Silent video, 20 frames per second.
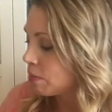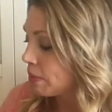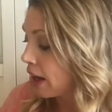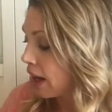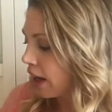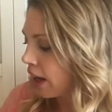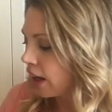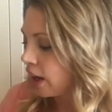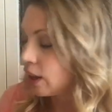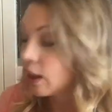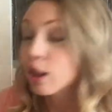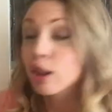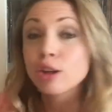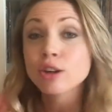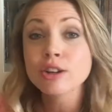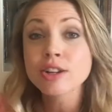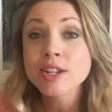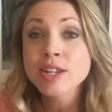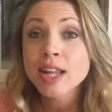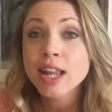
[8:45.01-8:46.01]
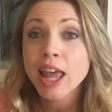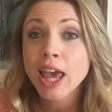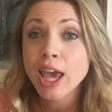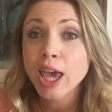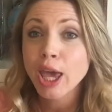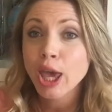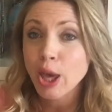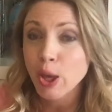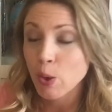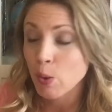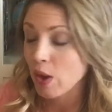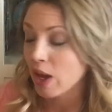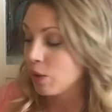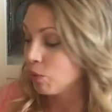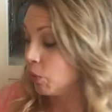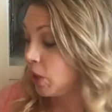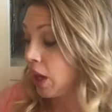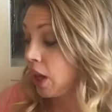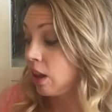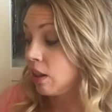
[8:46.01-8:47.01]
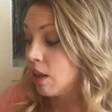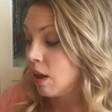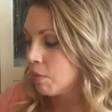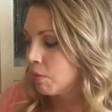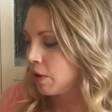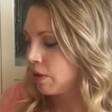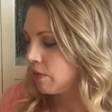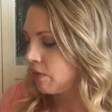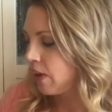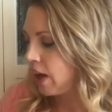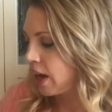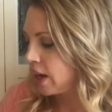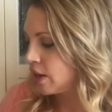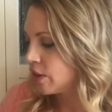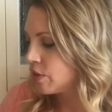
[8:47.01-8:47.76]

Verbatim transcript: but I learned to let go and we had a lot more fun.